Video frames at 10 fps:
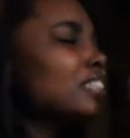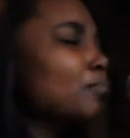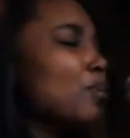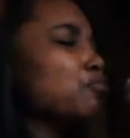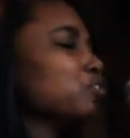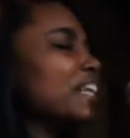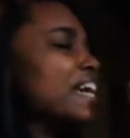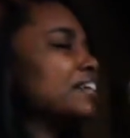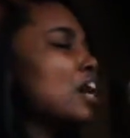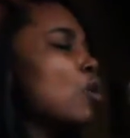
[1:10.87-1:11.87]
They both
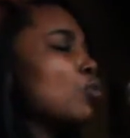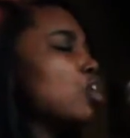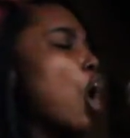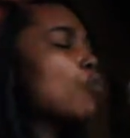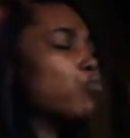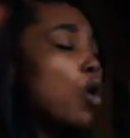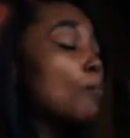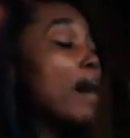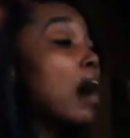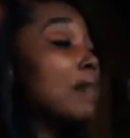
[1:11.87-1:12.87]
land with hope
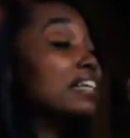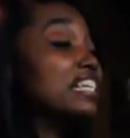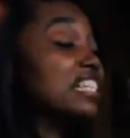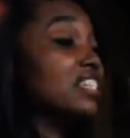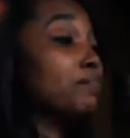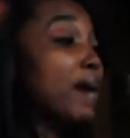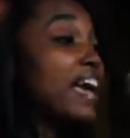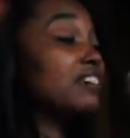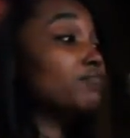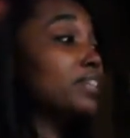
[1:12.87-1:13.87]
won't bow my knees to the
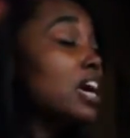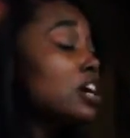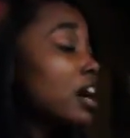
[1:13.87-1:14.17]
pavement,